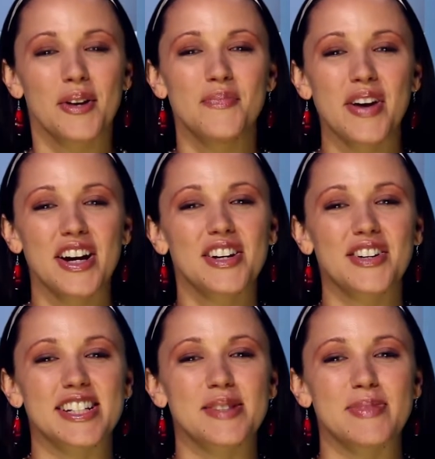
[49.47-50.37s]
Merry
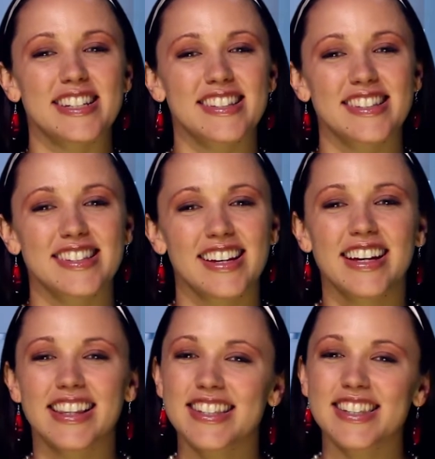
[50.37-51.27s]
Christmas!
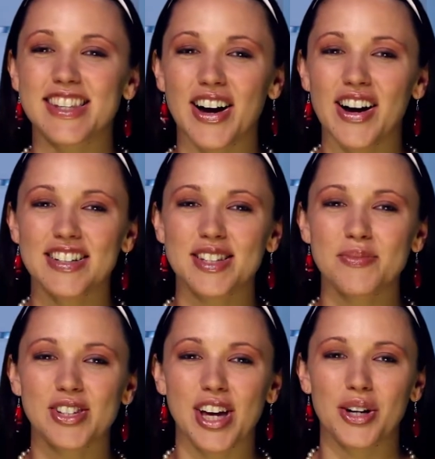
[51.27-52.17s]
This is the
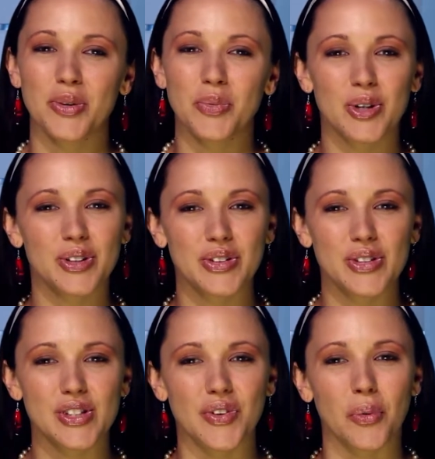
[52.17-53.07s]
Autism Channel World
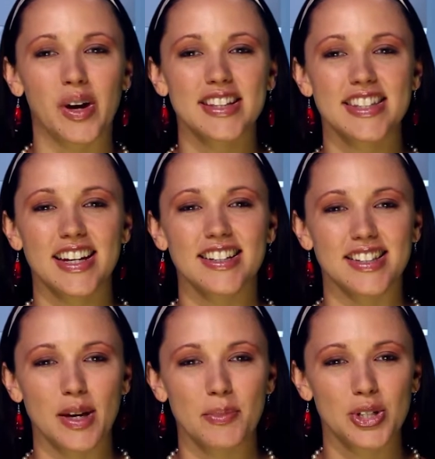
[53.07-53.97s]
News for Wednesday,
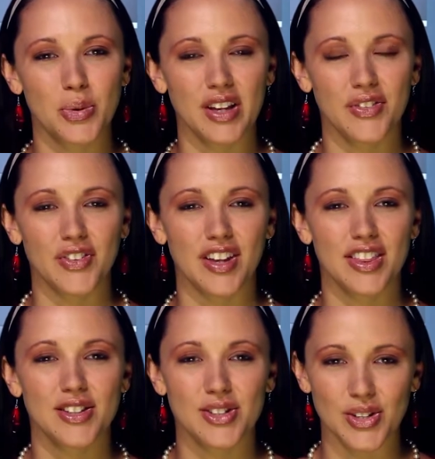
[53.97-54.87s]
December 25th,
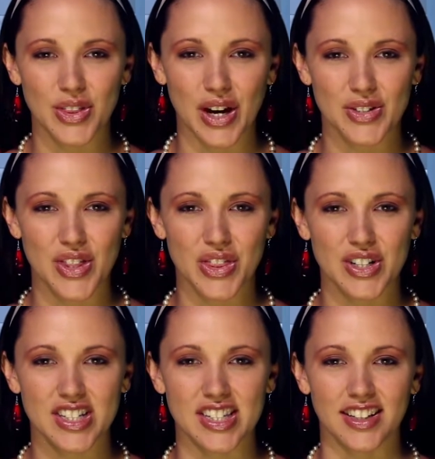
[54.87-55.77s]

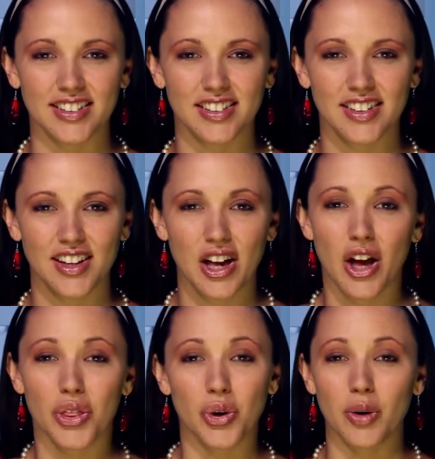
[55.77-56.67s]
2013.
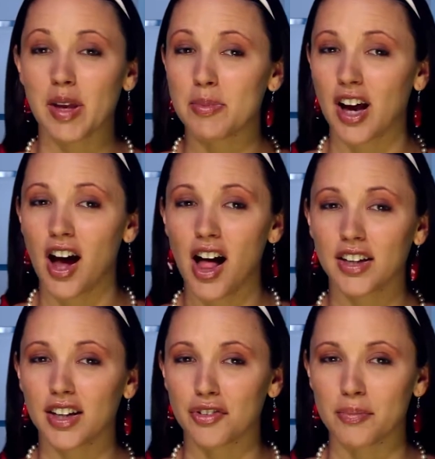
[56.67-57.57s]
Though it may be a
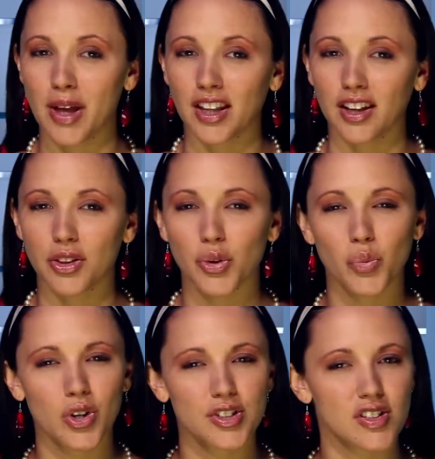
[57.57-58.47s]
holiday for many, the
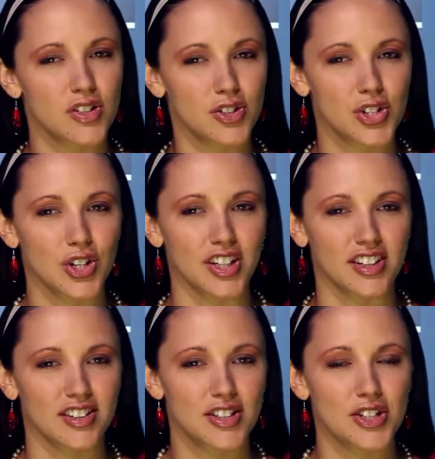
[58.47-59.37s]
world is still
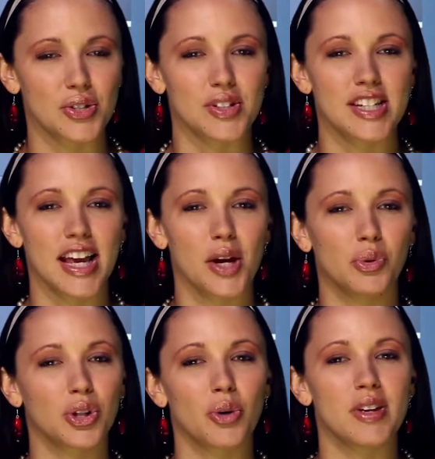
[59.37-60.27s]
turning. So today
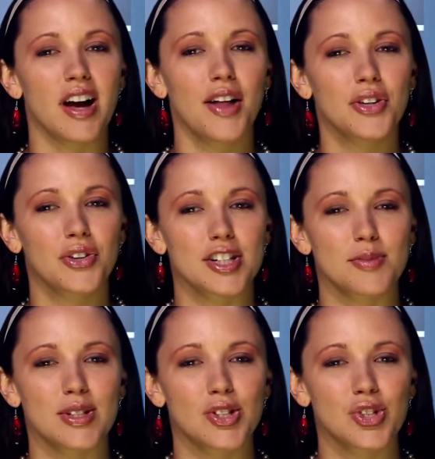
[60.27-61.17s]
we'll go beyond the
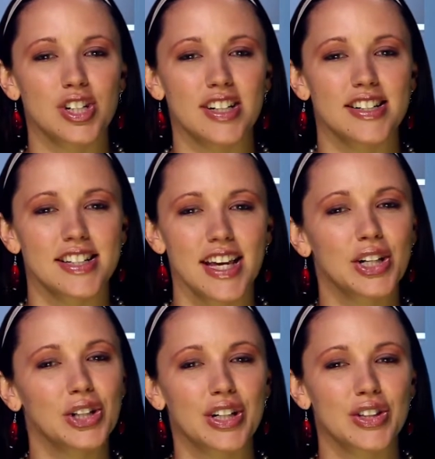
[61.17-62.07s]
Christmas tree and take
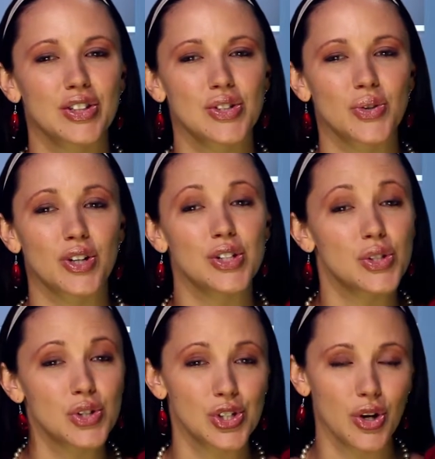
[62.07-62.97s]
a look at the stories
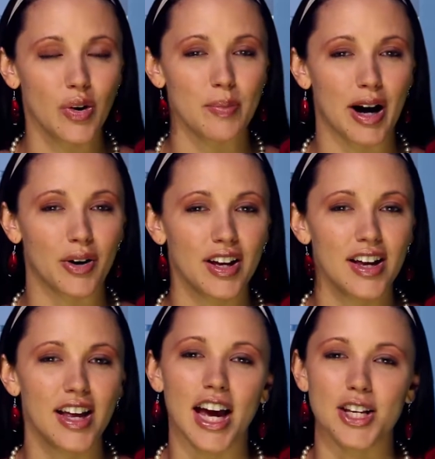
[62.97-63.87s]
you should know about
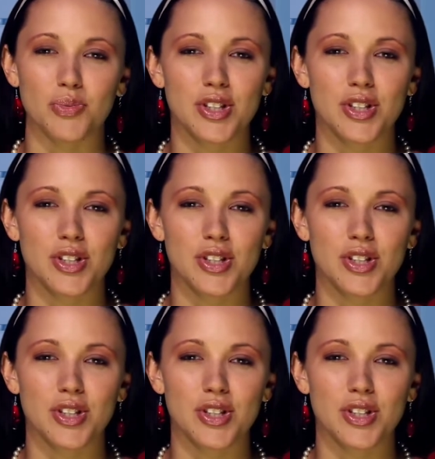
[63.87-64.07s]
as